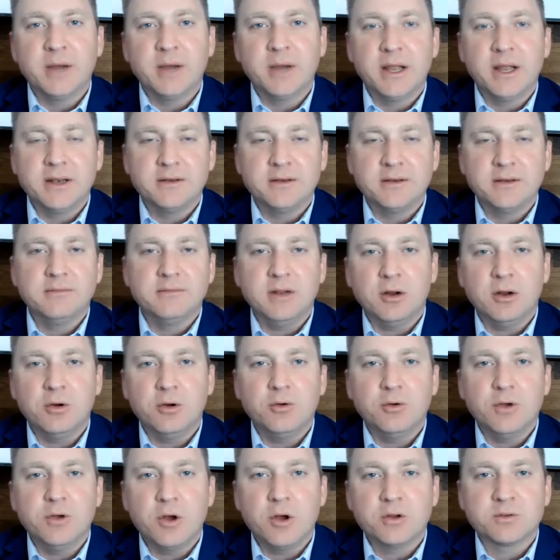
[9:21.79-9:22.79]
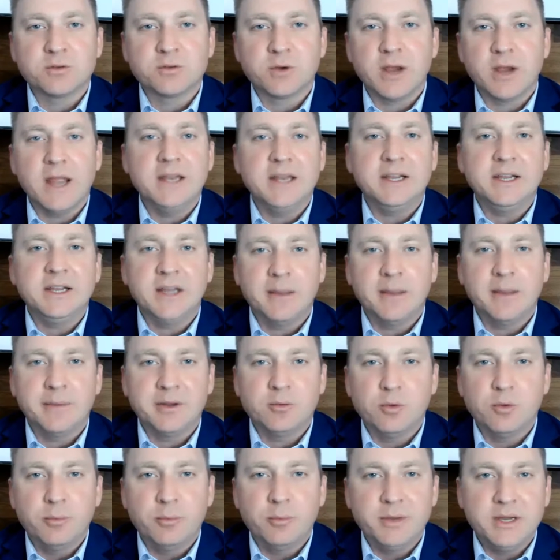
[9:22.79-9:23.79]
but who knows where any
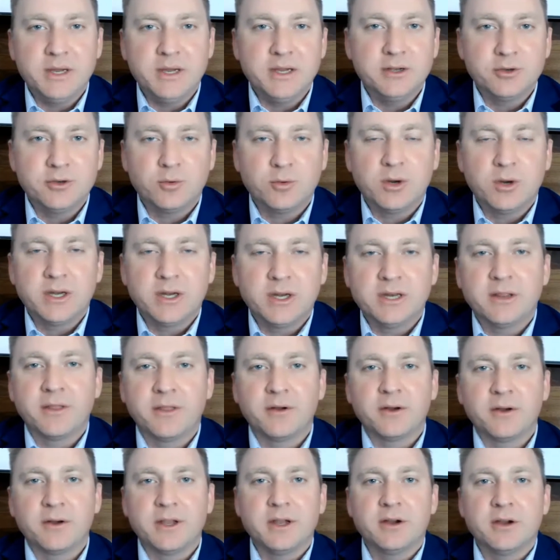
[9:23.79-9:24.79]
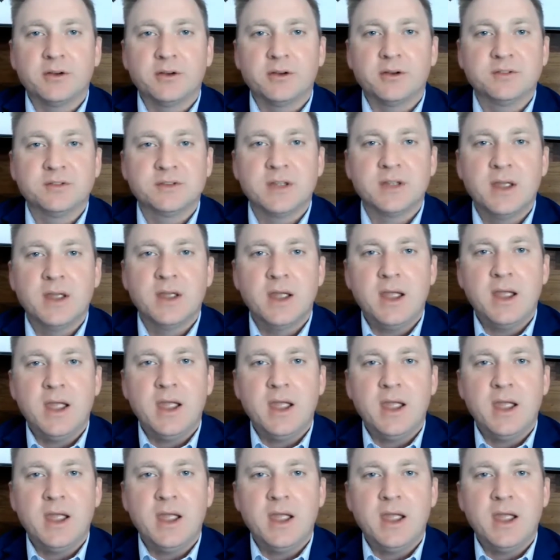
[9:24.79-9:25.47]
company will be in 20 to 30 years,